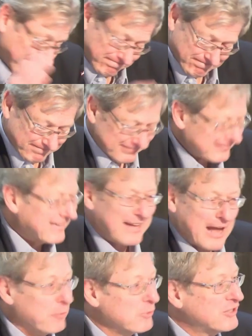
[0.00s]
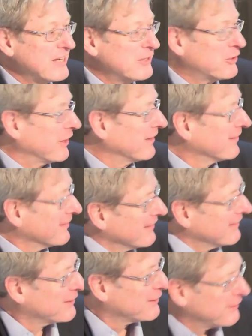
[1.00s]
I understand. I well. was teaching.
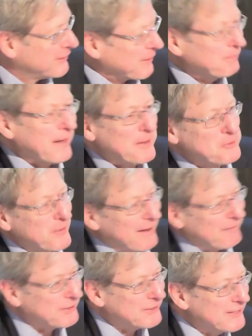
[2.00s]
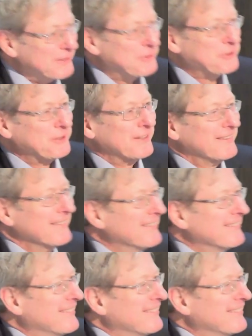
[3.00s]
He was teaching. Sometimes we have to teach. He, he teach uh,